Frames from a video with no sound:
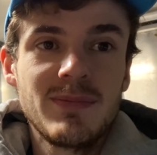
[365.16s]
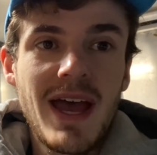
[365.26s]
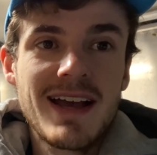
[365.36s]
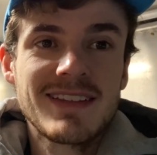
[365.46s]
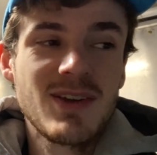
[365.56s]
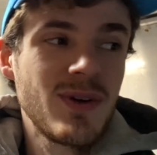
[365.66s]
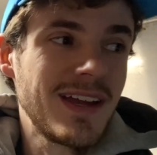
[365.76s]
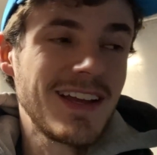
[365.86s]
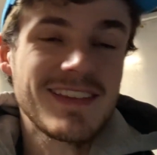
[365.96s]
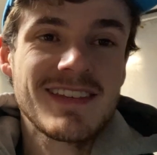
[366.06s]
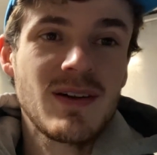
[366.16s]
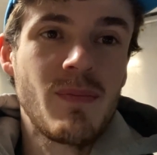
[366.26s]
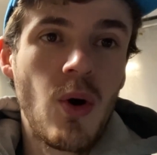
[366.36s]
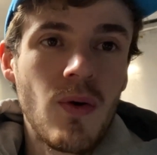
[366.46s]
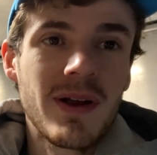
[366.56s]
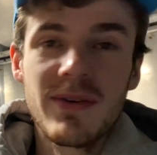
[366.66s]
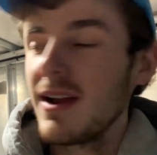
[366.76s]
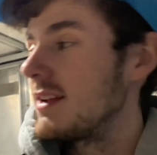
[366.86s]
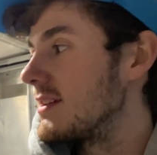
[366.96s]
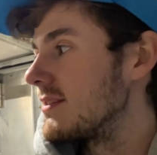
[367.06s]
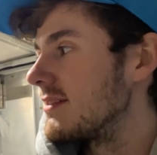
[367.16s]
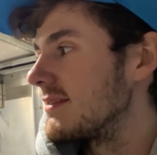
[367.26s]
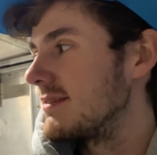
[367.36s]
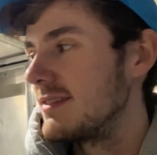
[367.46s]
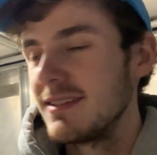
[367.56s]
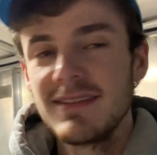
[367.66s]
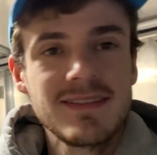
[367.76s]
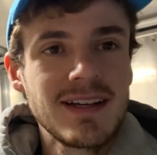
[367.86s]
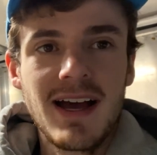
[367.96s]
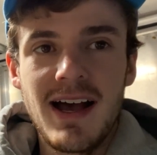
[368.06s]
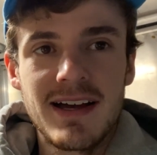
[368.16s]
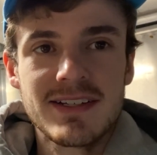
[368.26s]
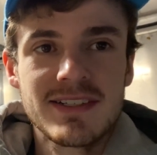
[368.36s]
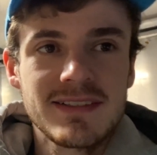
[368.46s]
back to it. It's still pouring rain, dude. Gosh.